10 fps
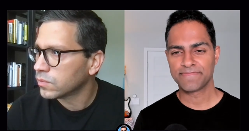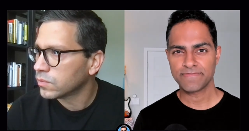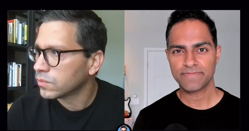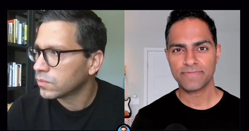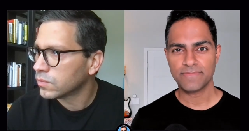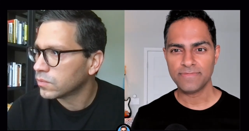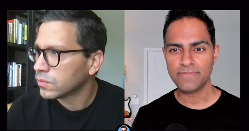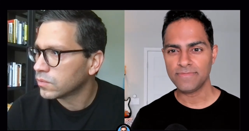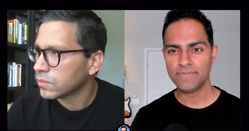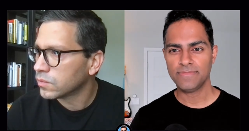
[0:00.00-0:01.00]

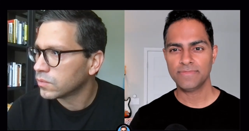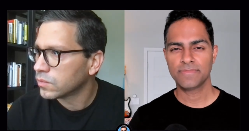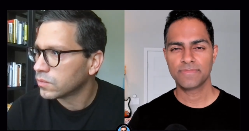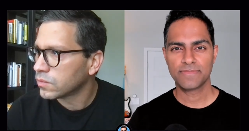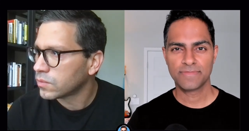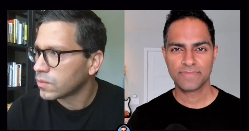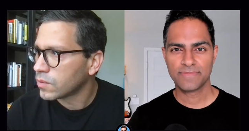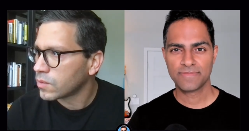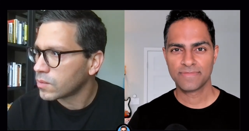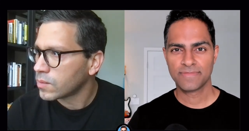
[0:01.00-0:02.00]

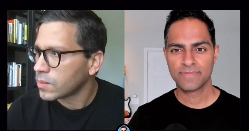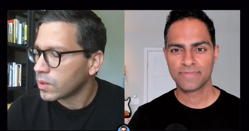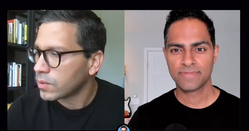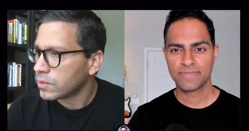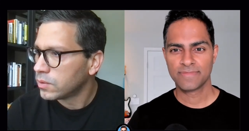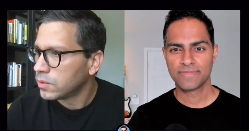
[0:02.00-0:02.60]
No one is speaking in this clip.